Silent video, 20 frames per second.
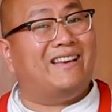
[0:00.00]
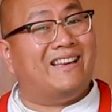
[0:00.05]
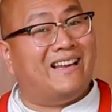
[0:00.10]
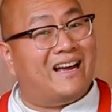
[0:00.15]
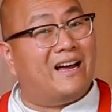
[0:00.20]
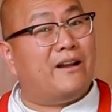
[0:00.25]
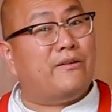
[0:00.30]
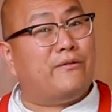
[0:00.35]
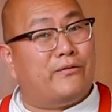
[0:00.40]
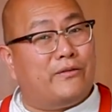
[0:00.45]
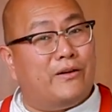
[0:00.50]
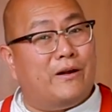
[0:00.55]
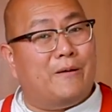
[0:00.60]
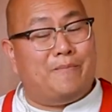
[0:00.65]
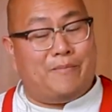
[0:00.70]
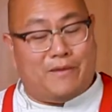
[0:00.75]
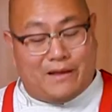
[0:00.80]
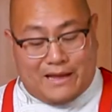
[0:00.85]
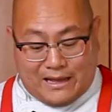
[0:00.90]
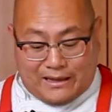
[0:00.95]
not
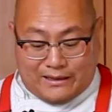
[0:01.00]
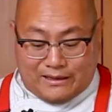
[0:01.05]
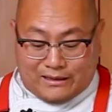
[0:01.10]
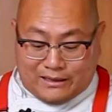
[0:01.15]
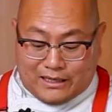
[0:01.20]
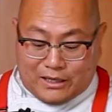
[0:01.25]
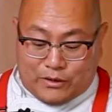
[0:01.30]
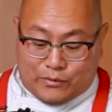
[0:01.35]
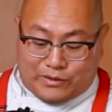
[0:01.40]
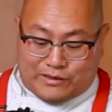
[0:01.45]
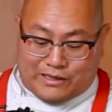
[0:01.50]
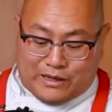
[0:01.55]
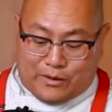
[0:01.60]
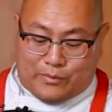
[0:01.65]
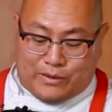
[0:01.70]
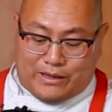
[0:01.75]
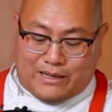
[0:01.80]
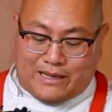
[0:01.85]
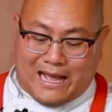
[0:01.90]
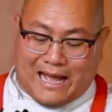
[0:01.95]
from the liquids
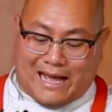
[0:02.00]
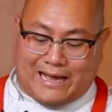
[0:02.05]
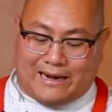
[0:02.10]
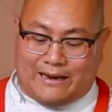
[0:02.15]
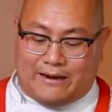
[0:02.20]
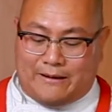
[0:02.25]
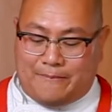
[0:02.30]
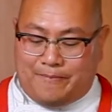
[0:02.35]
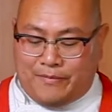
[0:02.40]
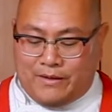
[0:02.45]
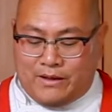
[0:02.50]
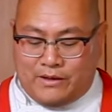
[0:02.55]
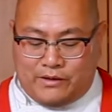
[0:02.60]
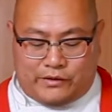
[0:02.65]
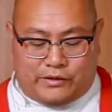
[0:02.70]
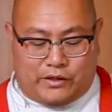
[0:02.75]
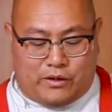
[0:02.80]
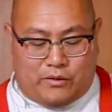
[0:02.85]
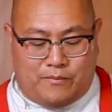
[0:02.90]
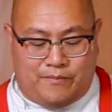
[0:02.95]
that we added.
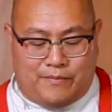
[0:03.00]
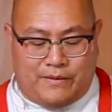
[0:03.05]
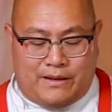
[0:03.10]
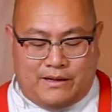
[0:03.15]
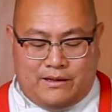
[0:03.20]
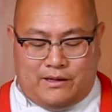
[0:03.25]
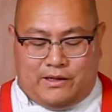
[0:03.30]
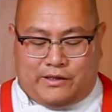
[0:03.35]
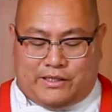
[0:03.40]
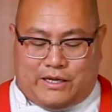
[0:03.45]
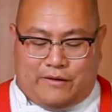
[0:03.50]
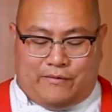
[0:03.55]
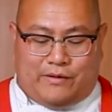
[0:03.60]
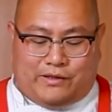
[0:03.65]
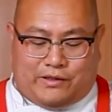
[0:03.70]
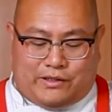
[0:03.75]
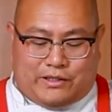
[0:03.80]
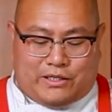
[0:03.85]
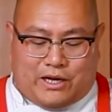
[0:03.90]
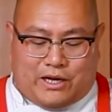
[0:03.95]
So let's give this a